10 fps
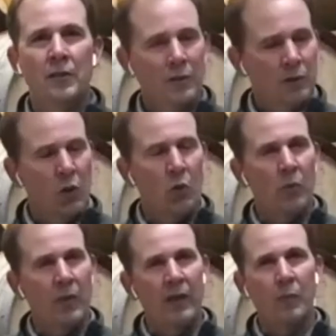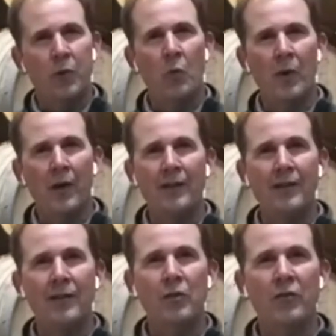So the Pommard
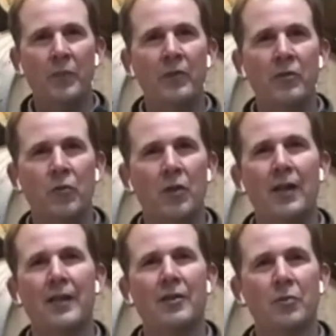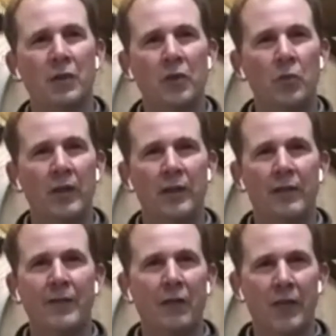clone of Pinot Noir is really one of the
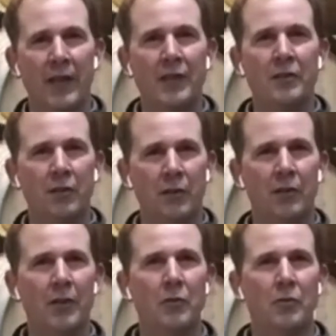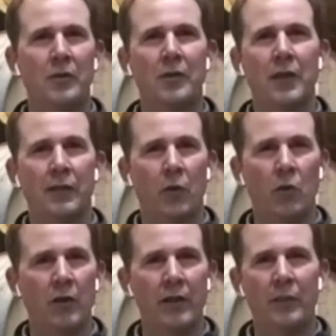foundational clones of Oregon